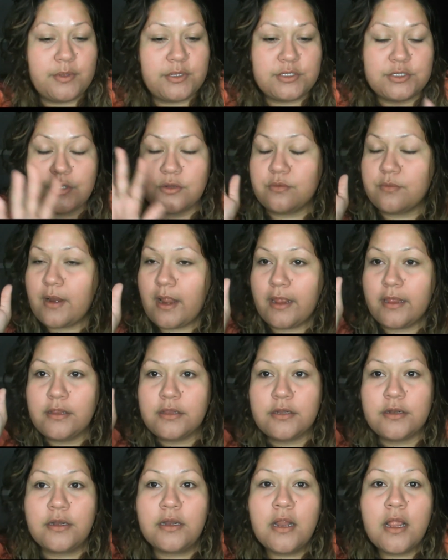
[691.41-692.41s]
You do your
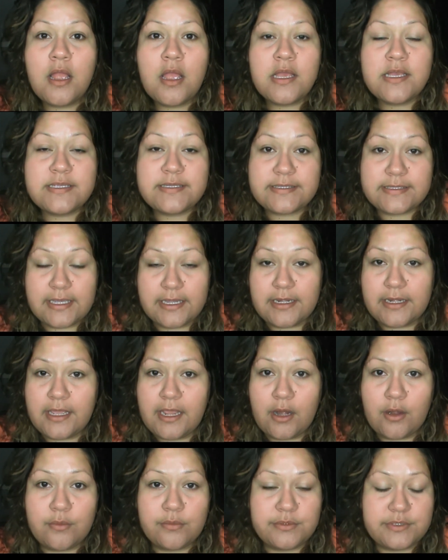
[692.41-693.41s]
regular
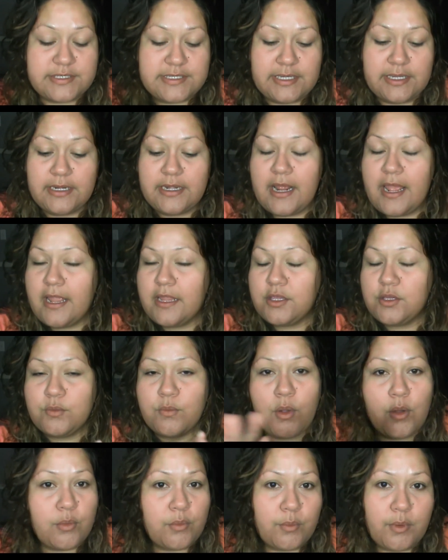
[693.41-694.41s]
skincare routine, and you
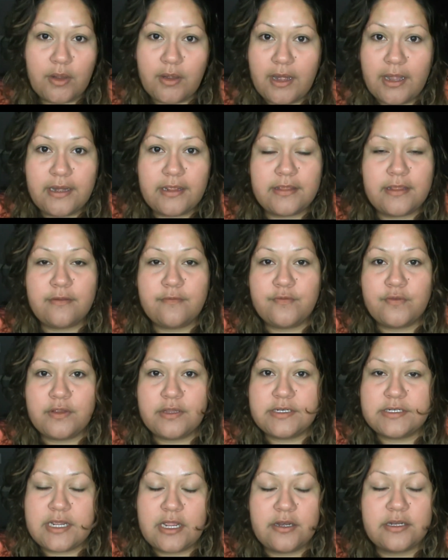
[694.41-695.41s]
won't wear anything for
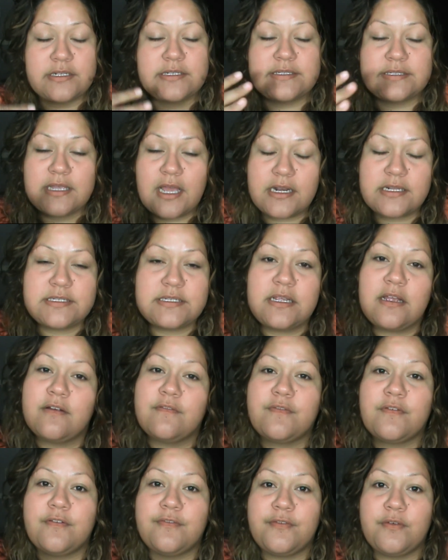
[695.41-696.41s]
the entire, because it's got to stay
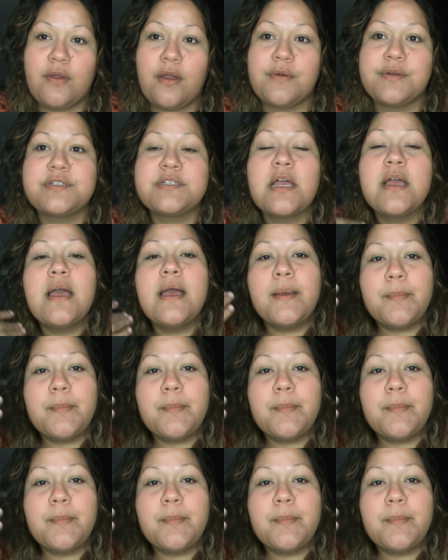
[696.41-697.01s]
on for a few hours.